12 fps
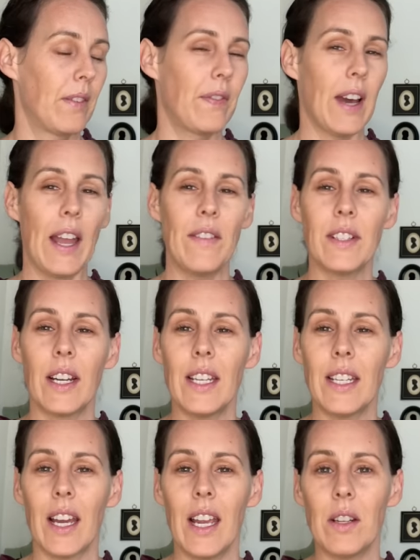
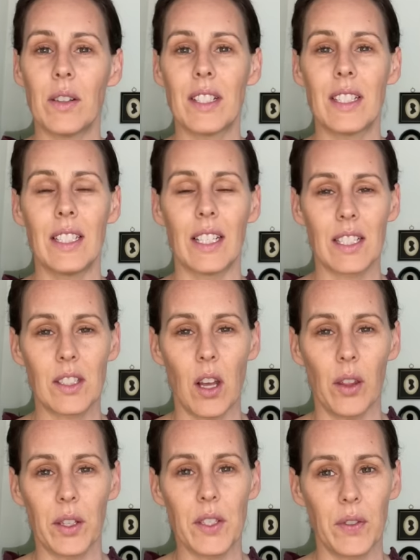$5.99 or
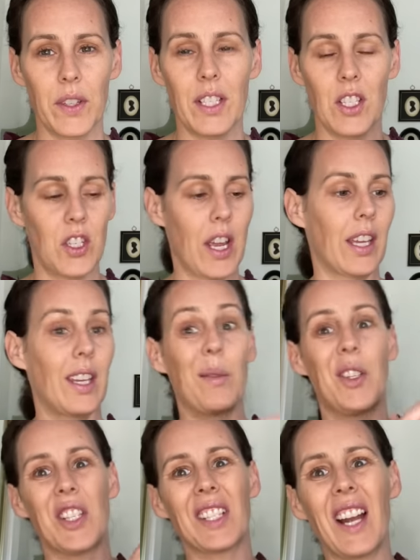$6 for this jacket,
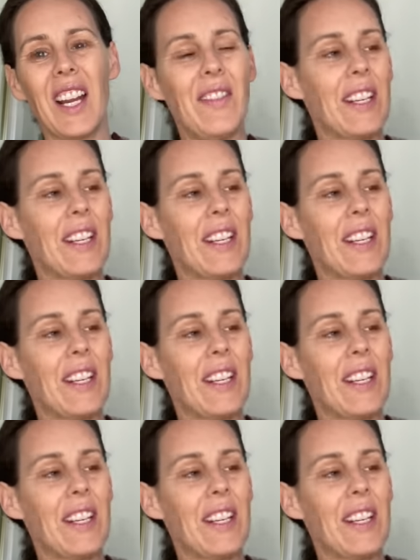which is kind of